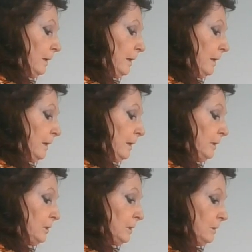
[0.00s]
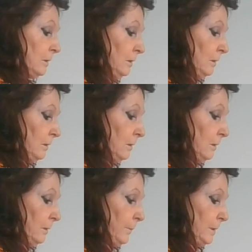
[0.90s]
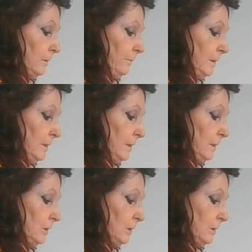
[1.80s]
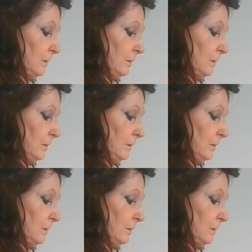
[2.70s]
add a bit of light.